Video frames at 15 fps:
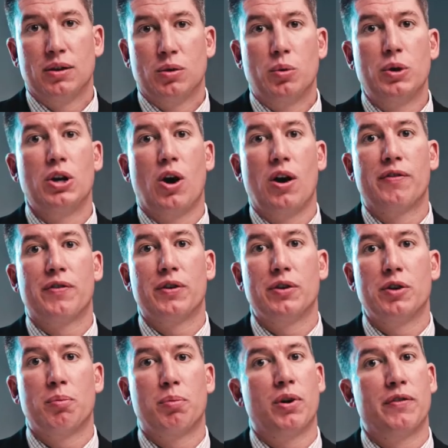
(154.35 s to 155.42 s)
we offer
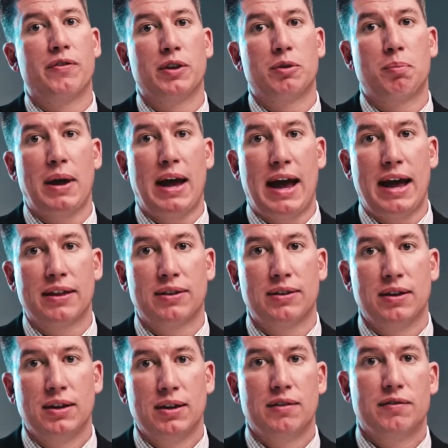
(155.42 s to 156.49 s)
the perfect path
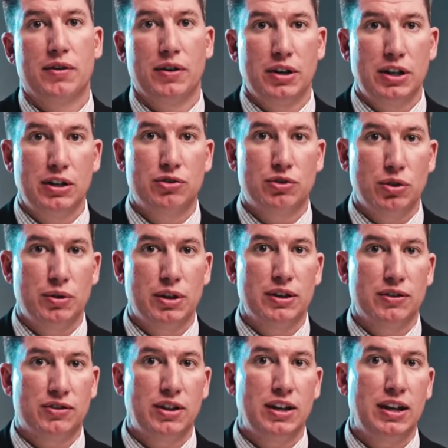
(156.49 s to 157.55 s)
for any
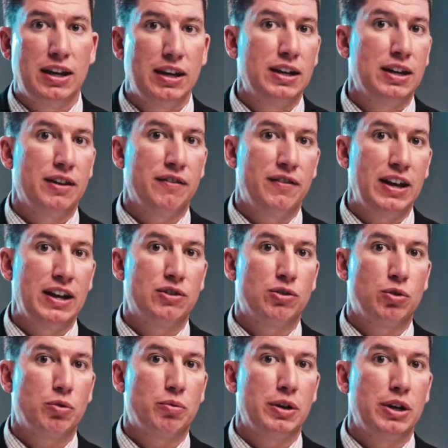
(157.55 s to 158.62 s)
student seeking an advanced
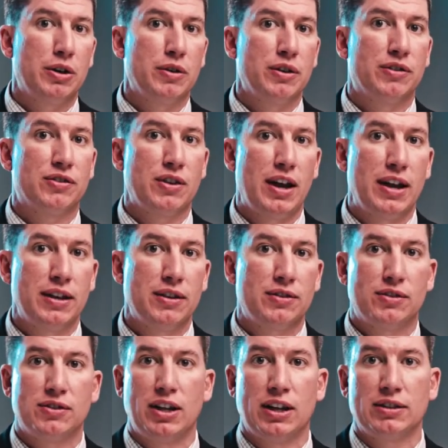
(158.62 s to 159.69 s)
career in
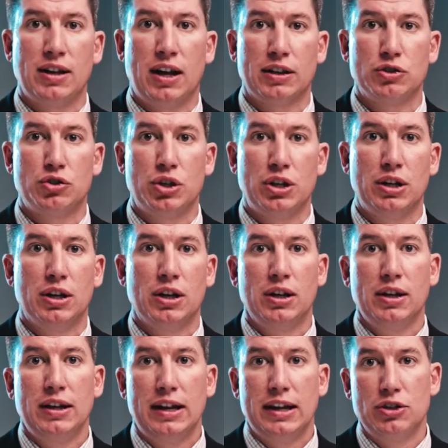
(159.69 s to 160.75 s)
science, technology,
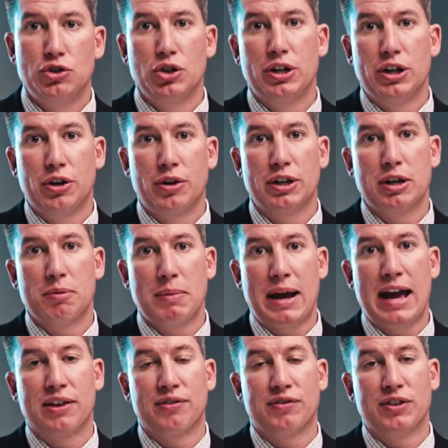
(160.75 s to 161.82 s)
engineering, and
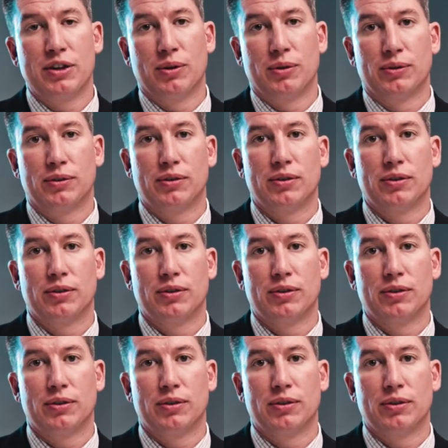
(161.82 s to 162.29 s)
math fields.